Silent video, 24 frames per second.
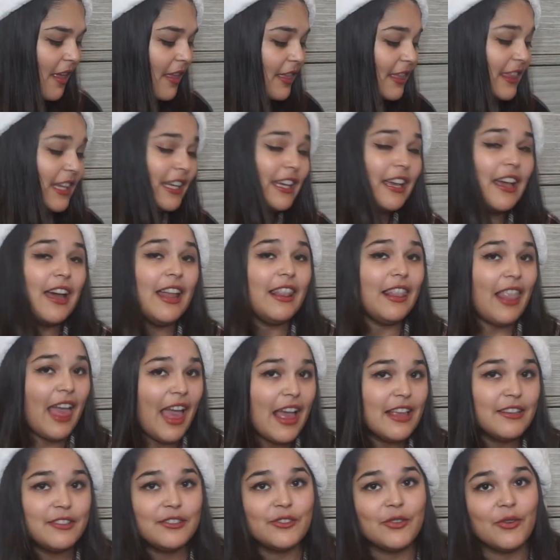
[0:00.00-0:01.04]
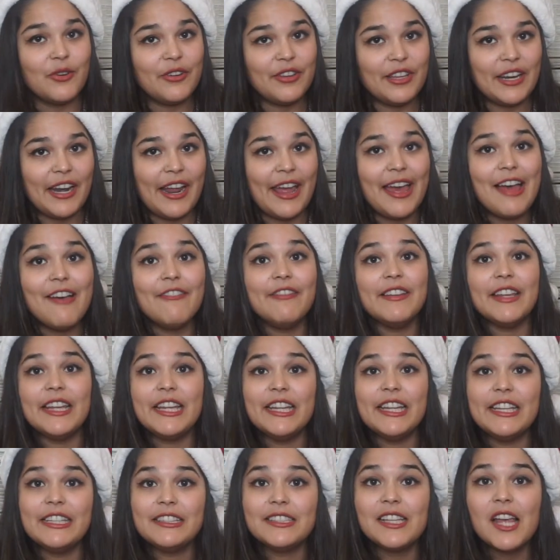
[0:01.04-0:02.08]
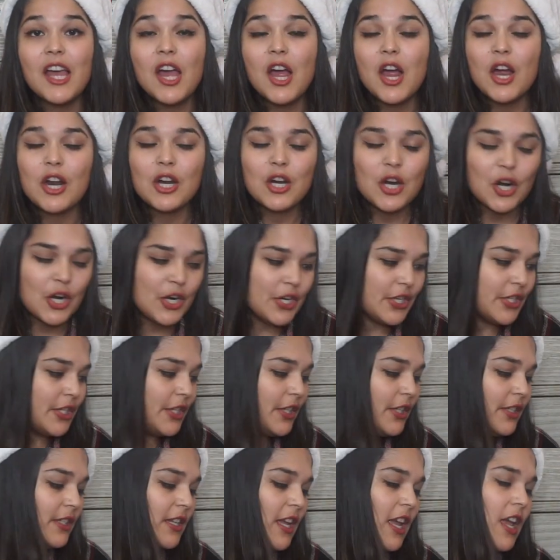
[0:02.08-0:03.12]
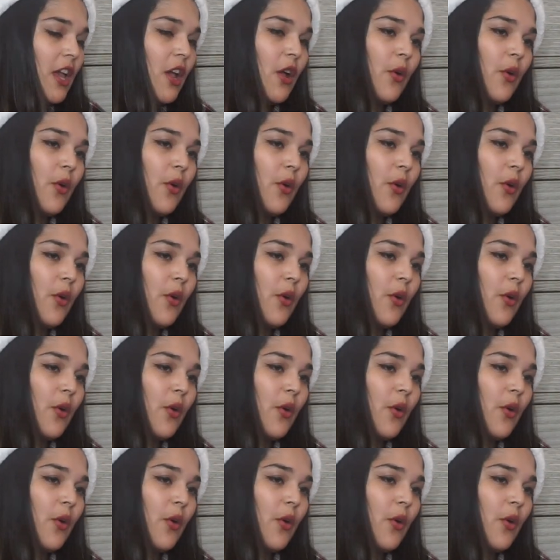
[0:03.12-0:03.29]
The last store that I have is Carter's.